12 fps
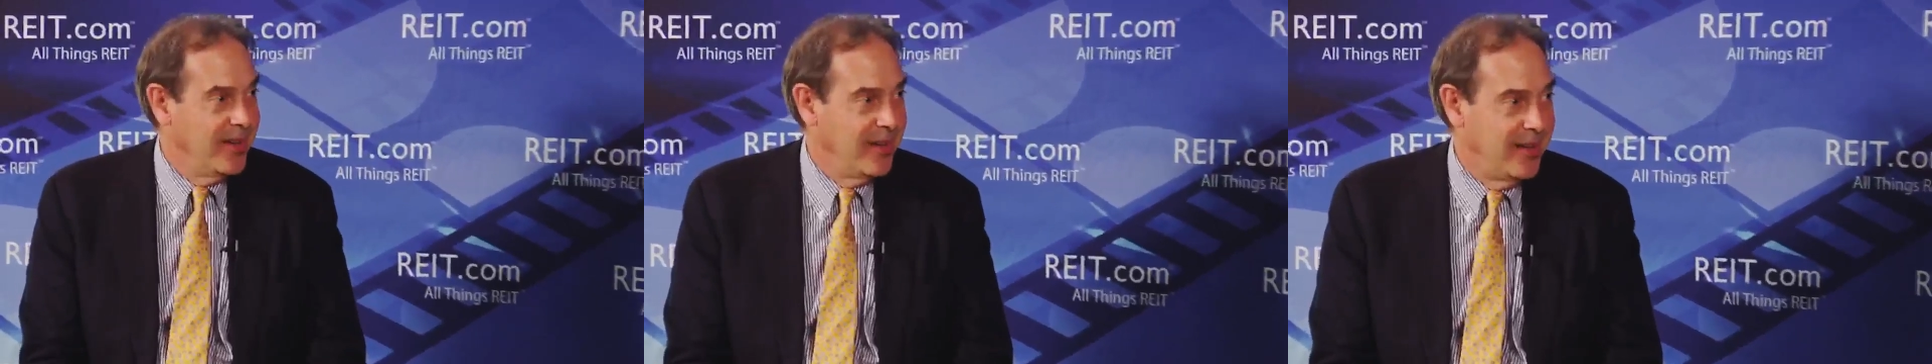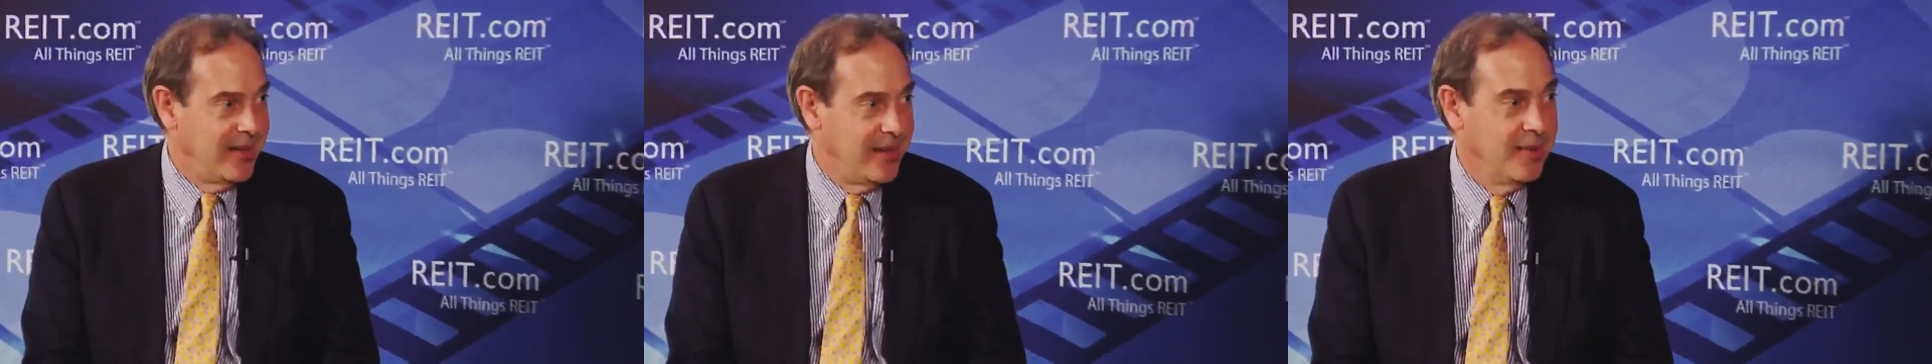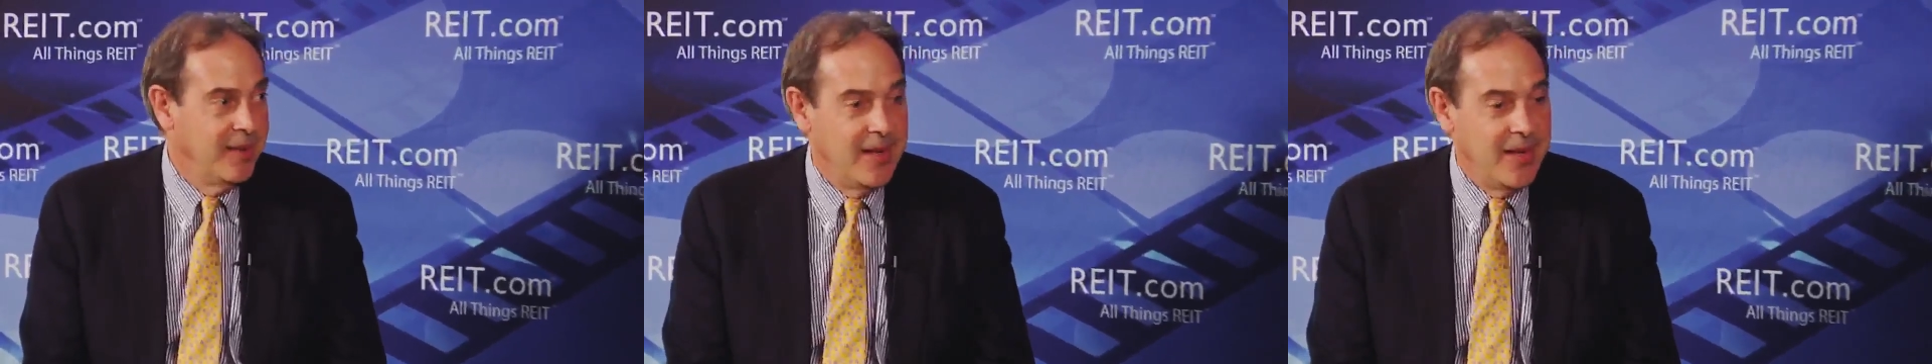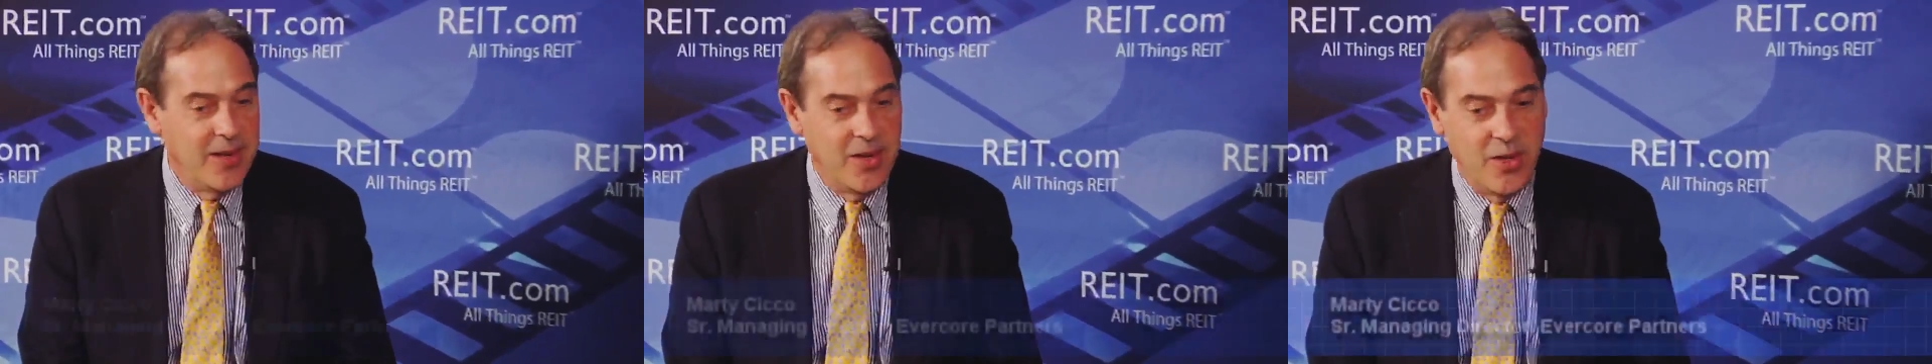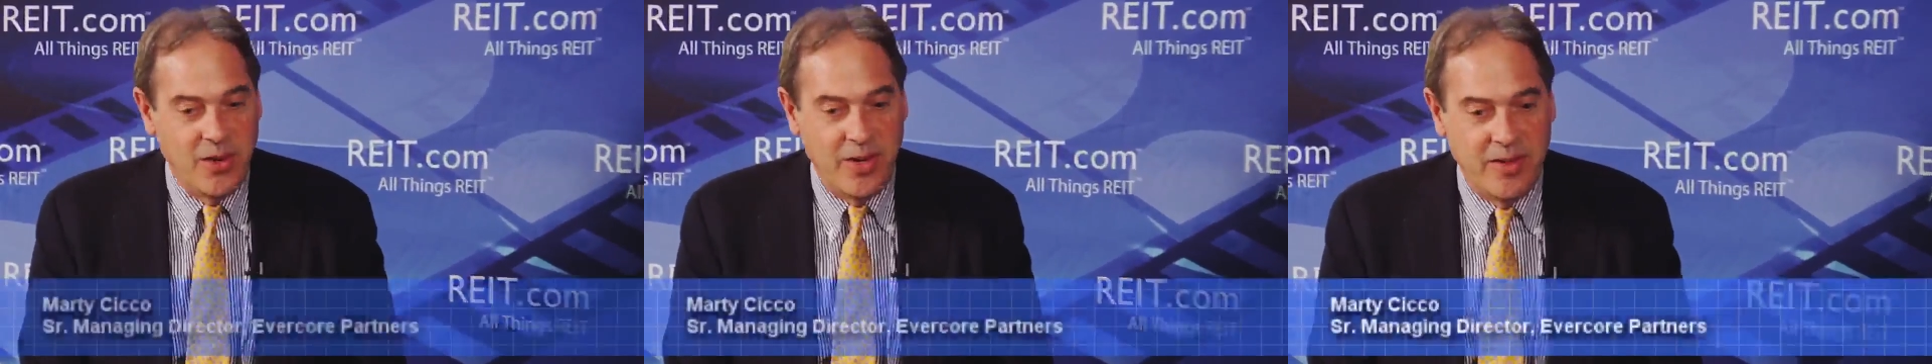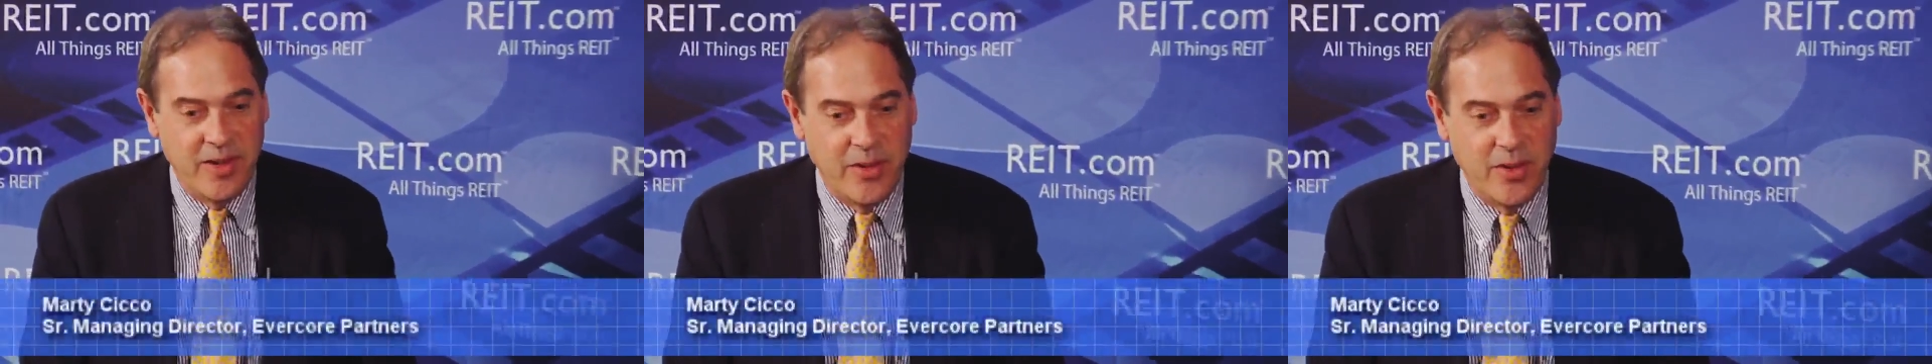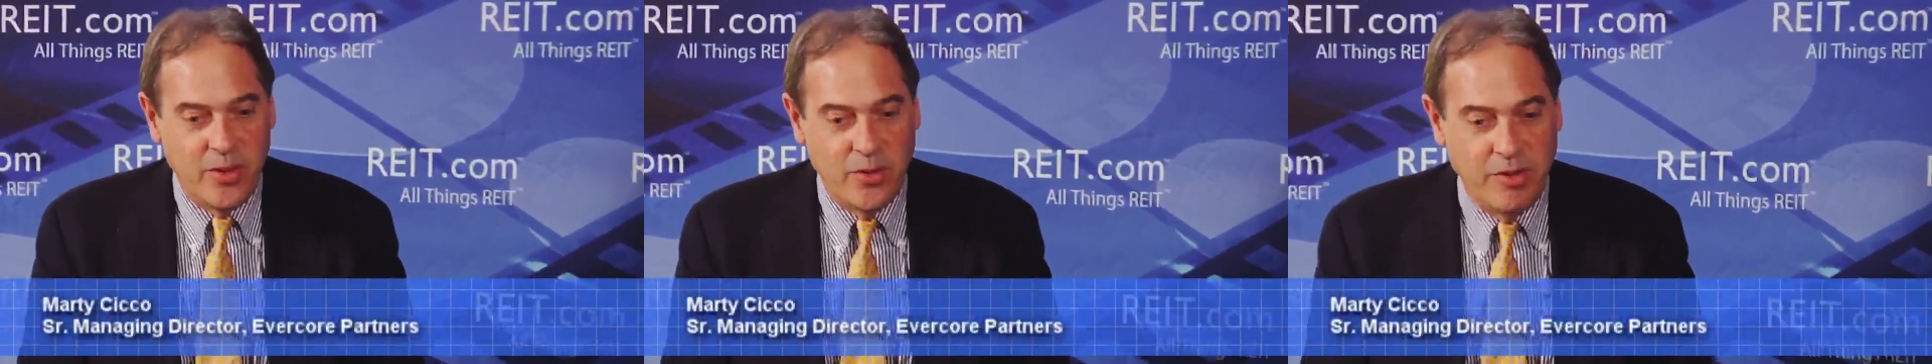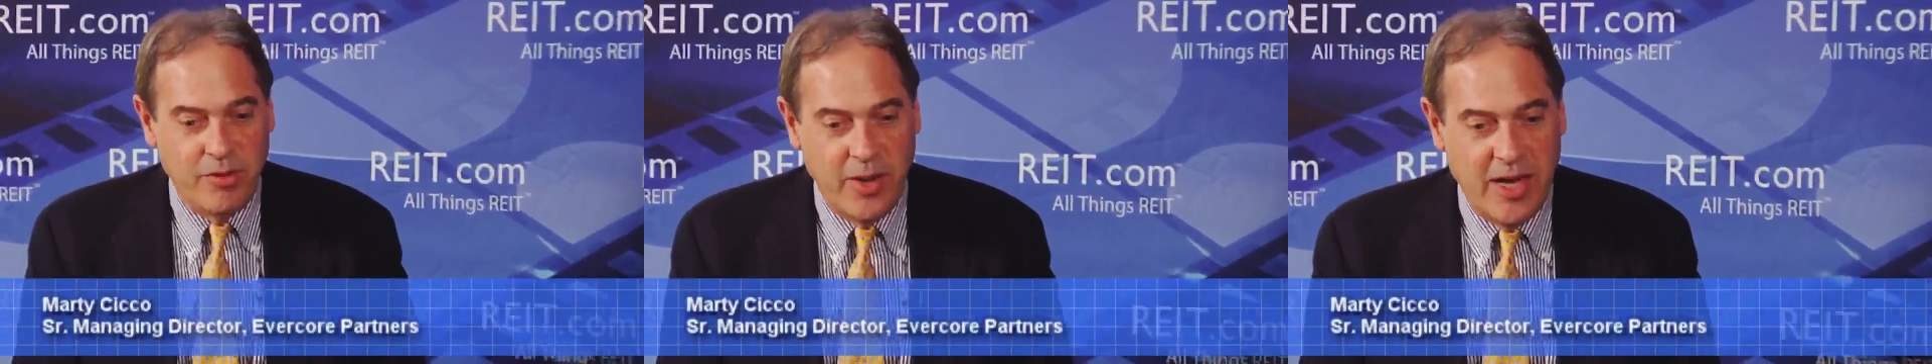I think there are
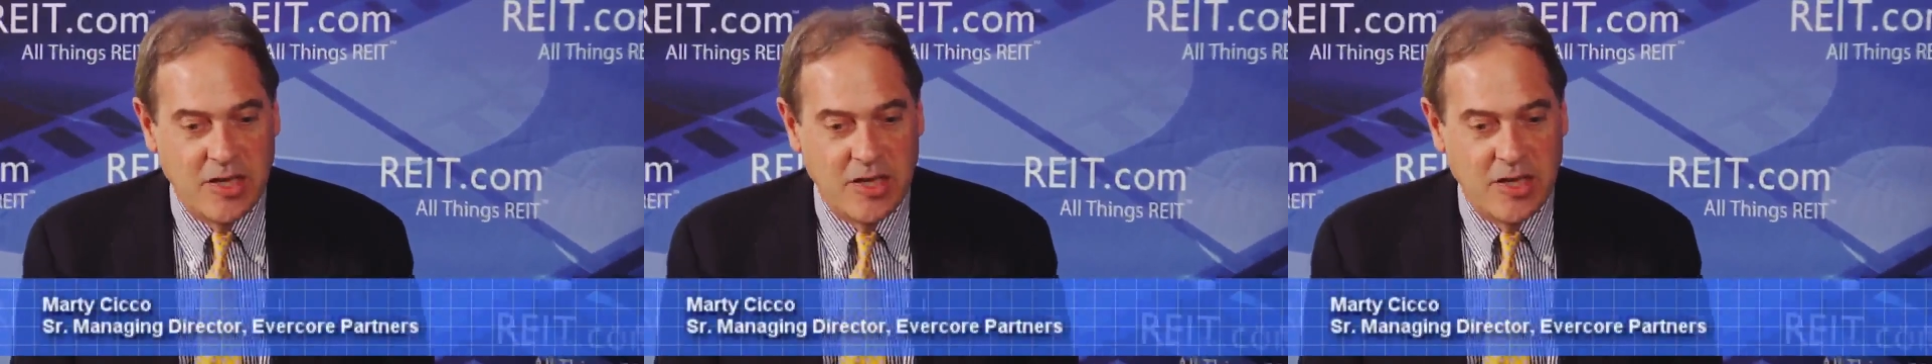different